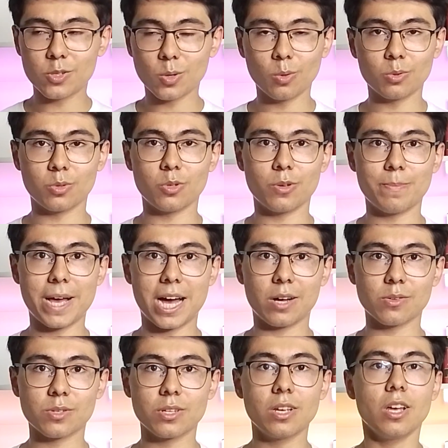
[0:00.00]
told you
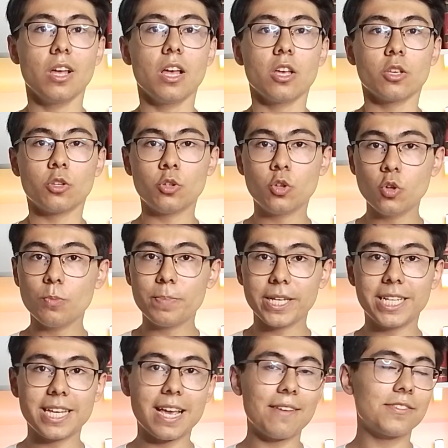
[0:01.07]
about.
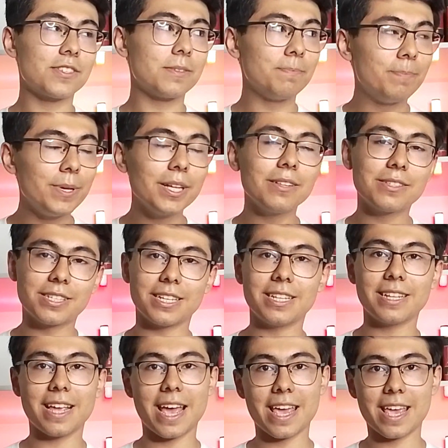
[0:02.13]
UPDF's built-in